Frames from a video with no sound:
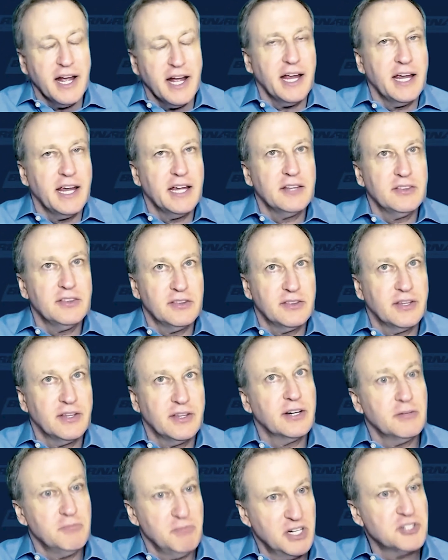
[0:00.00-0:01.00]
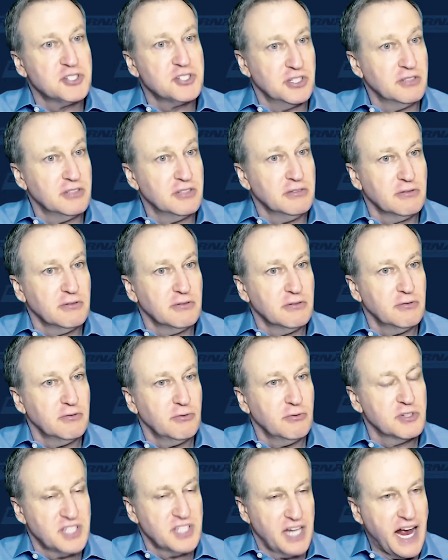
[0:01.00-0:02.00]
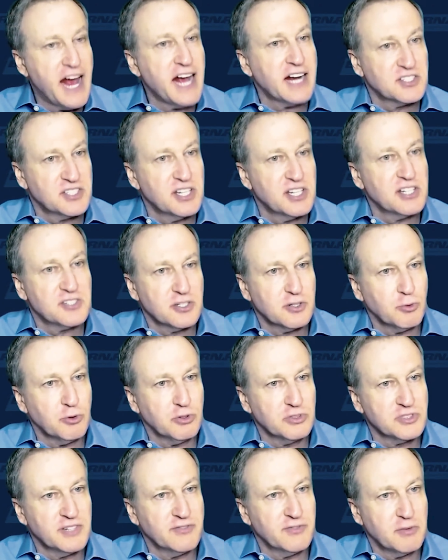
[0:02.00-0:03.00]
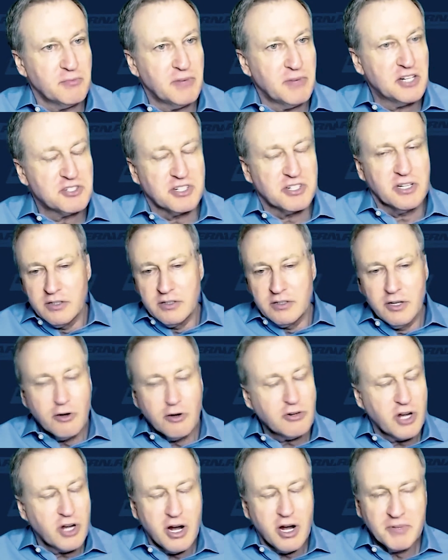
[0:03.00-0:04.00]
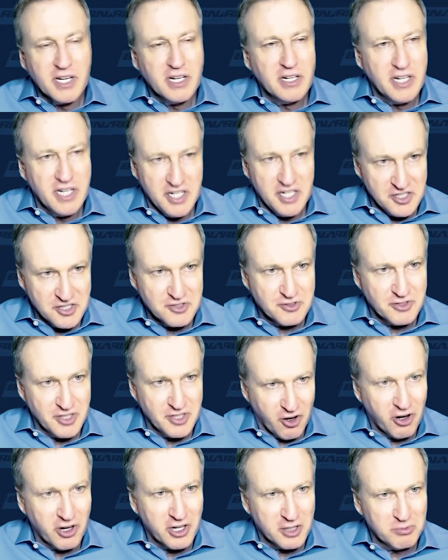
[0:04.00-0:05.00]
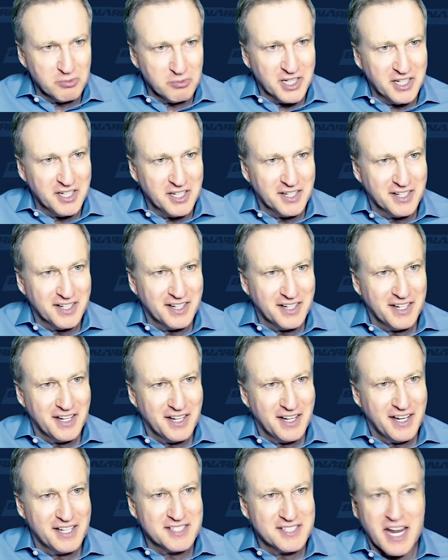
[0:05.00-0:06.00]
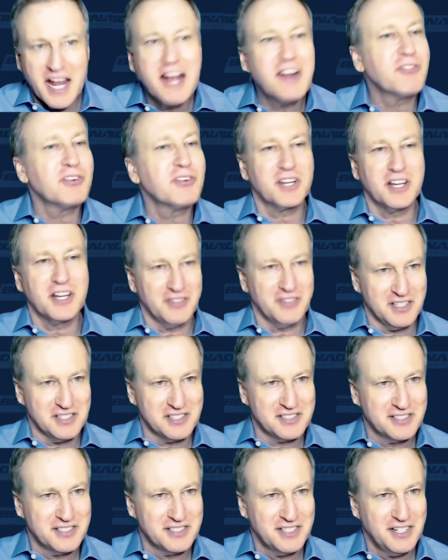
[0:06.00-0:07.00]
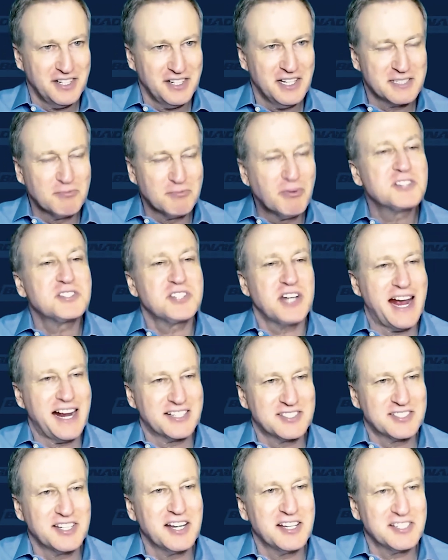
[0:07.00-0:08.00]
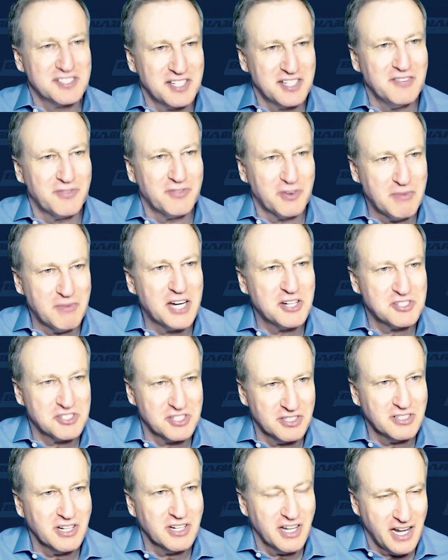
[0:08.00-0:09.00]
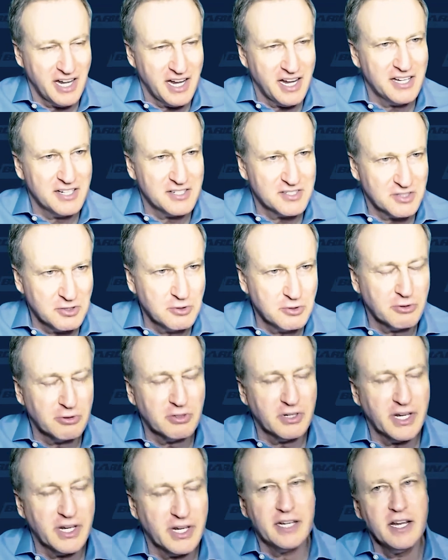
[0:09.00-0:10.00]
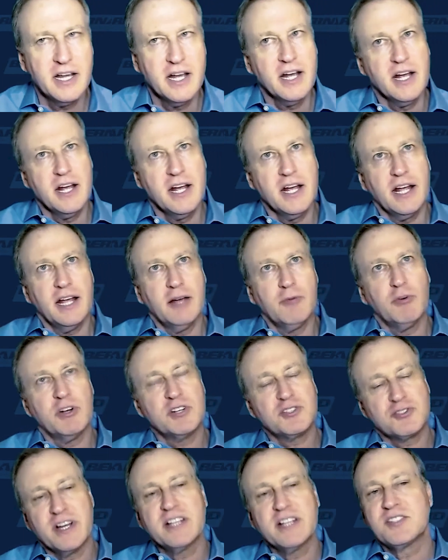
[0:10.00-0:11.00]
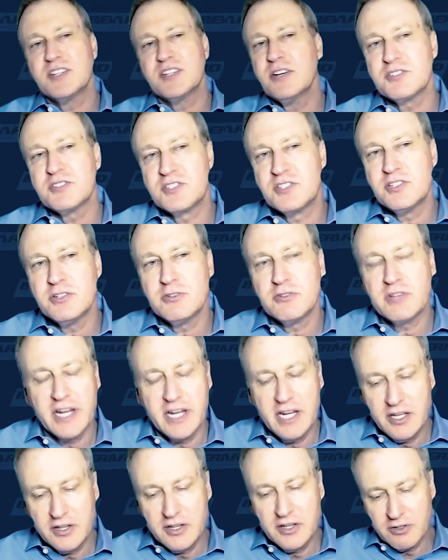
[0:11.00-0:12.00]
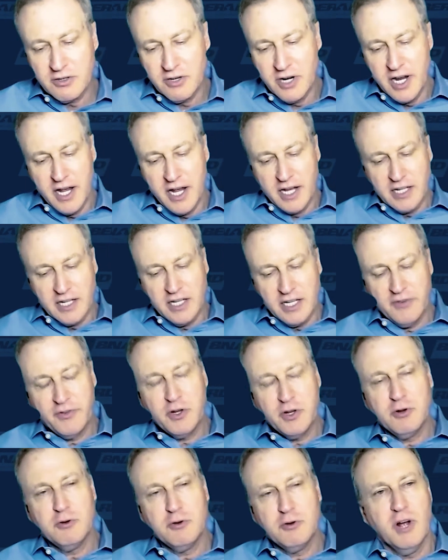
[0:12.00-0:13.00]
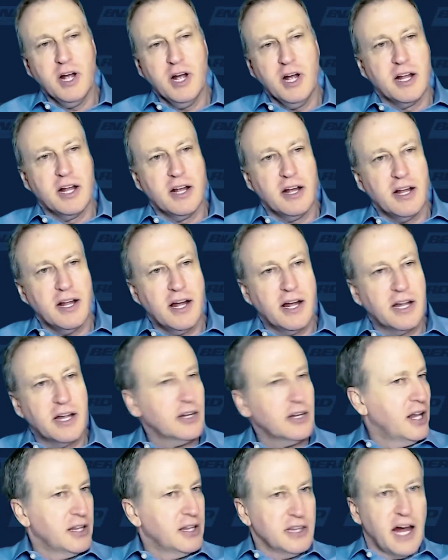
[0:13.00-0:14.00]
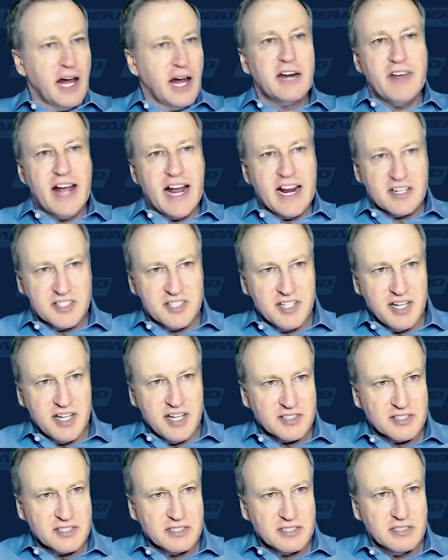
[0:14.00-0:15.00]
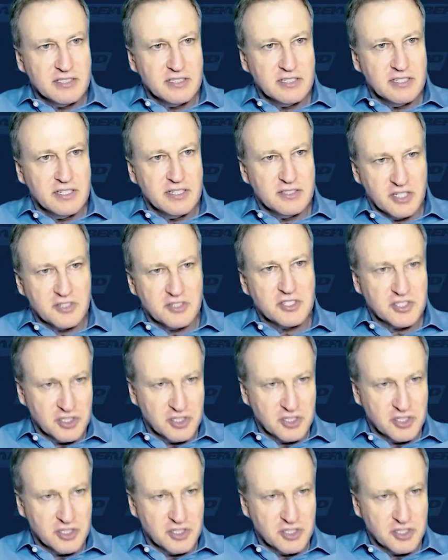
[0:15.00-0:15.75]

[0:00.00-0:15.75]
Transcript: and their mission was access to the world's information. No company in history, arguably, has ever given us as much access to information as Google. And and what transcenders do, they either give you a, a lot of access, such as